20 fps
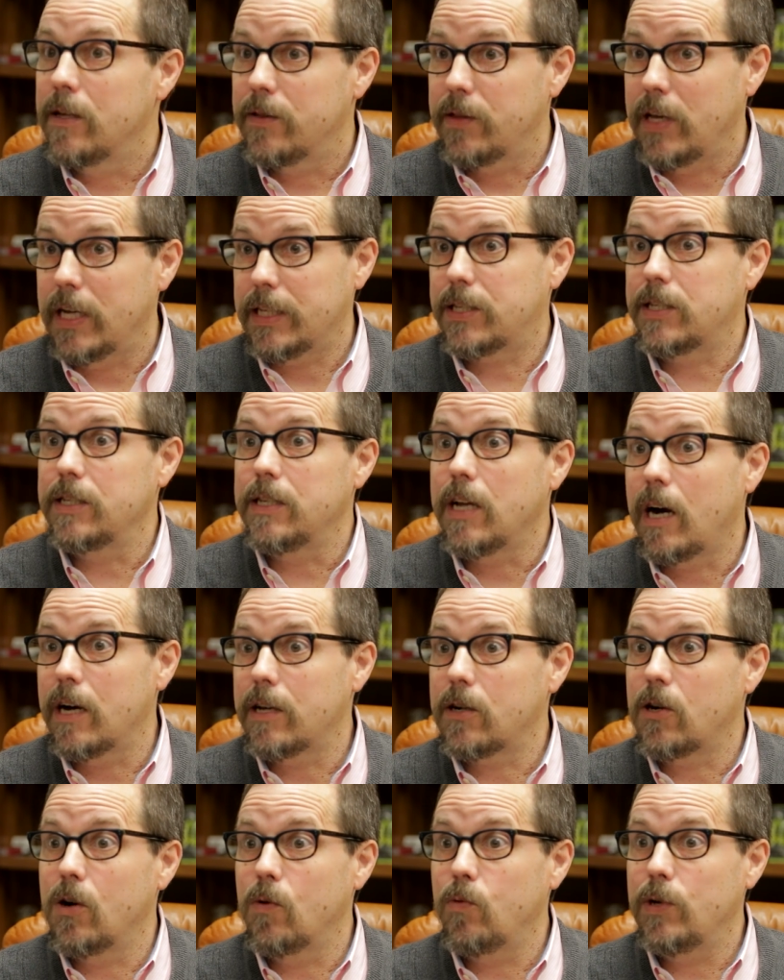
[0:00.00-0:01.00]
That's
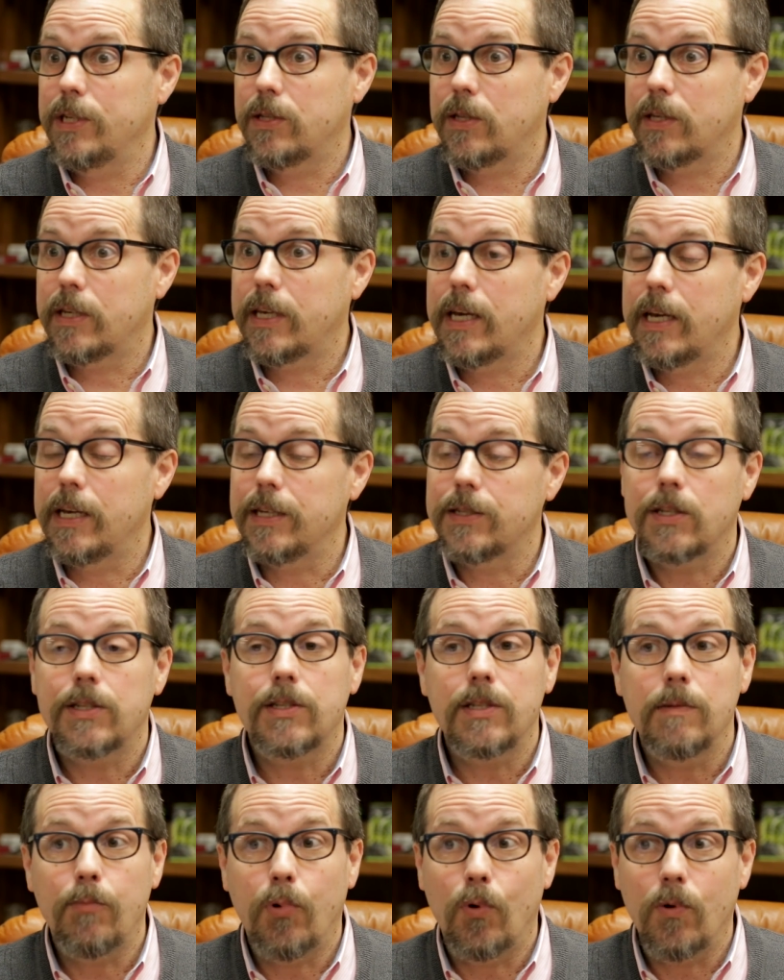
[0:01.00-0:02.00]
not always the case.
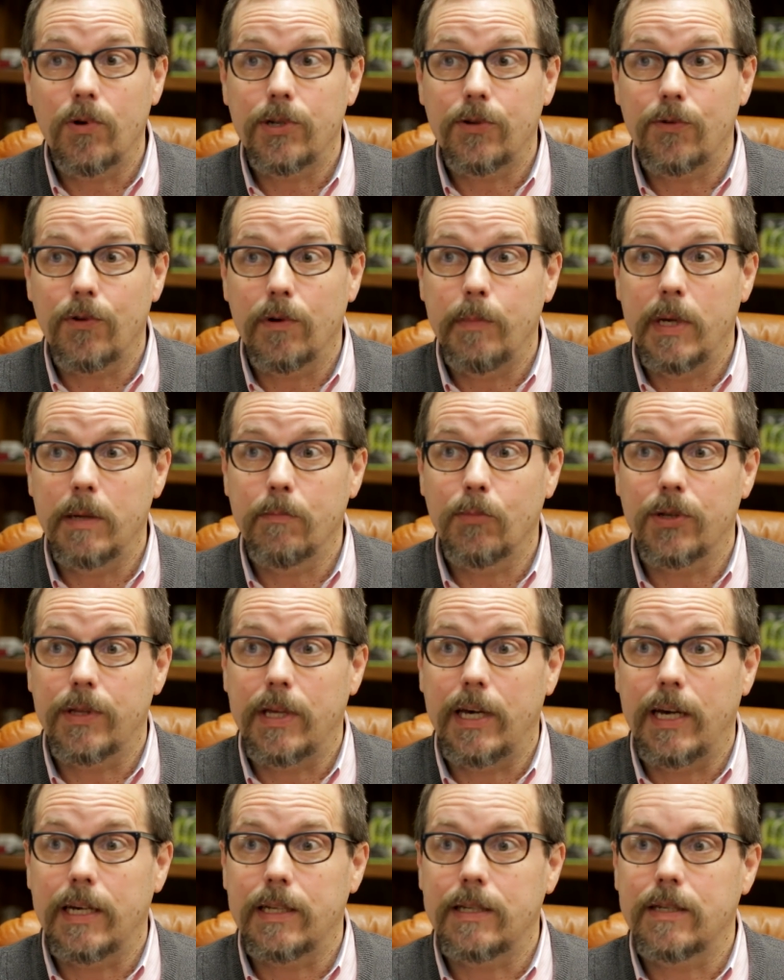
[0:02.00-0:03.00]
It's important to remember
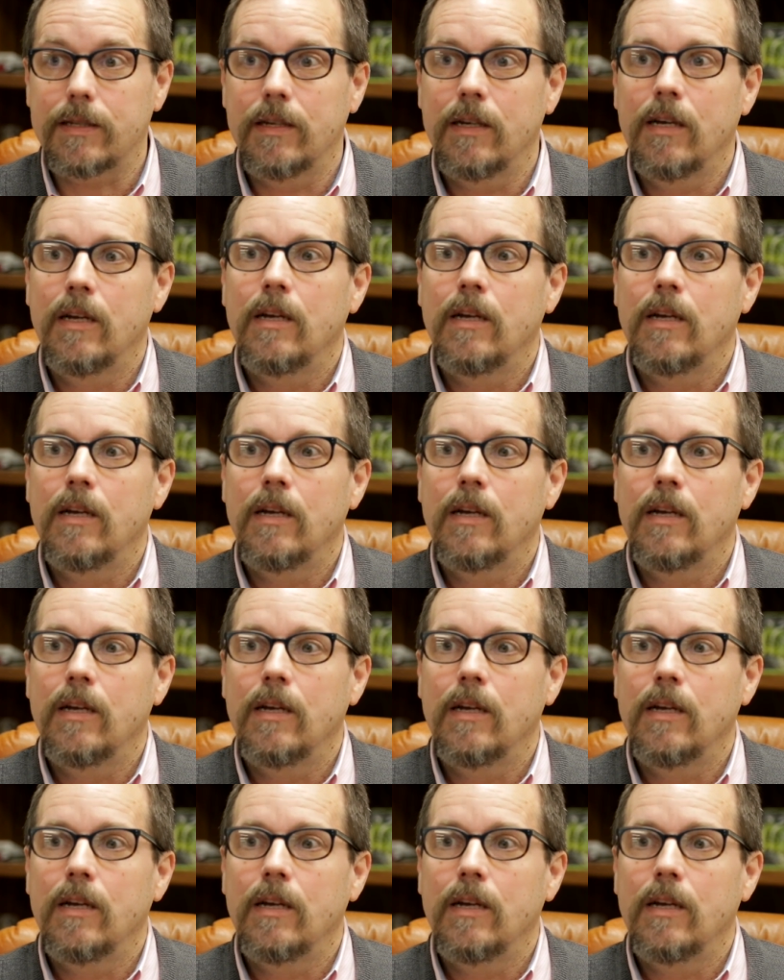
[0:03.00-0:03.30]
that.